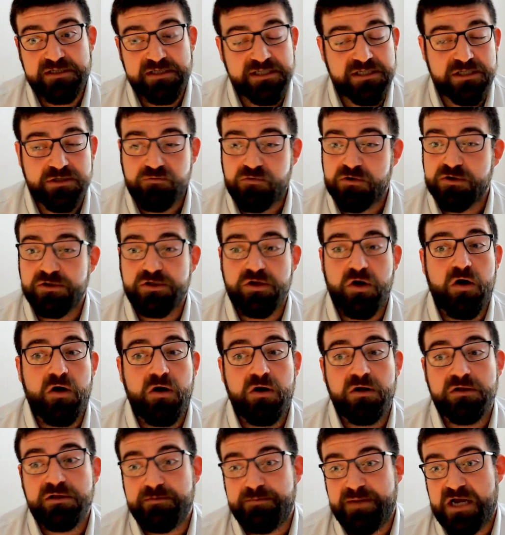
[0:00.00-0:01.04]
And this is where it's
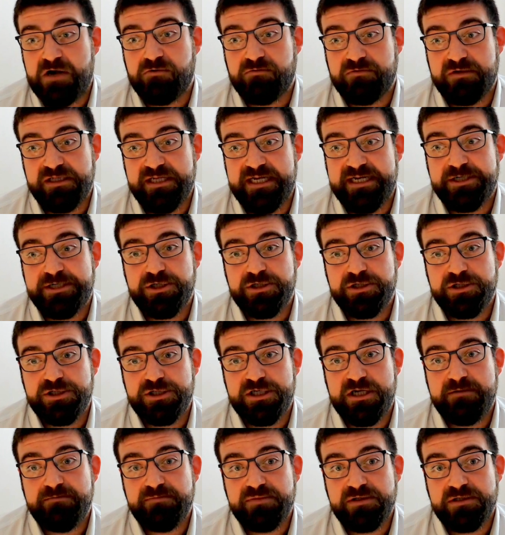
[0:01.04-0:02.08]
all about
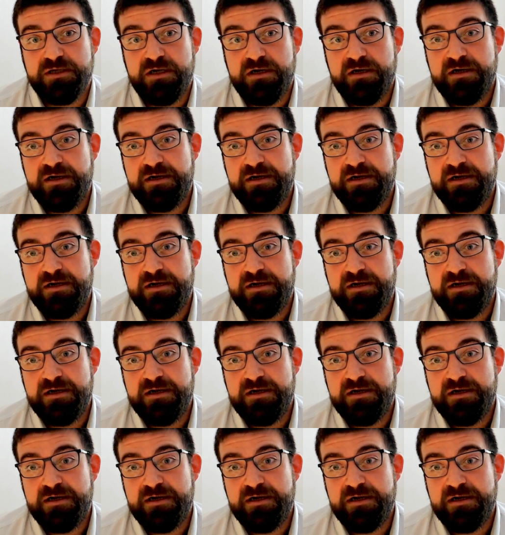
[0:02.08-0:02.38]
relationships.